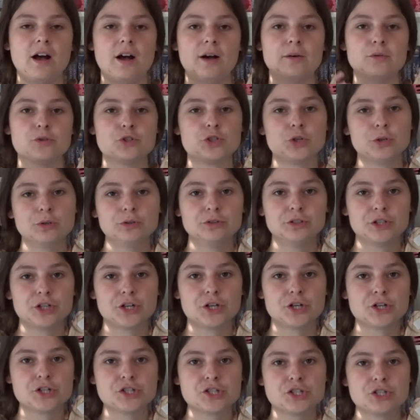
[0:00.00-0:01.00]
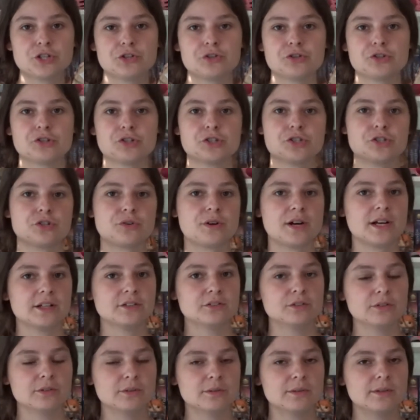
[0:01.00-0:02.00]
shoulders, they're just trying
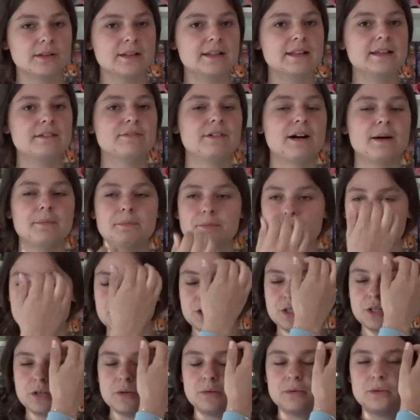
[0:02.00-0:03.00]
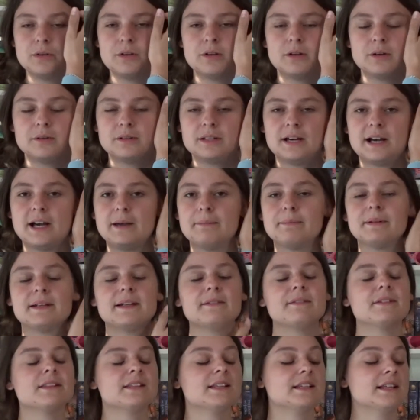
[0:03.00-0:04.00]
to live up to, you know, the hype and
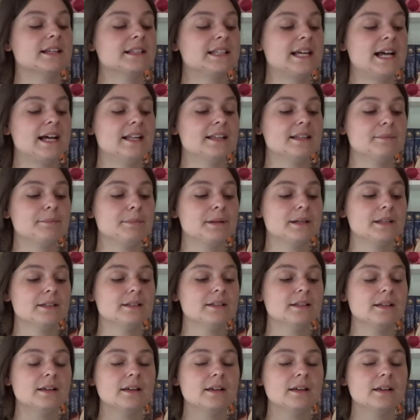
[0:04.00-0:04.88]
everything like that. But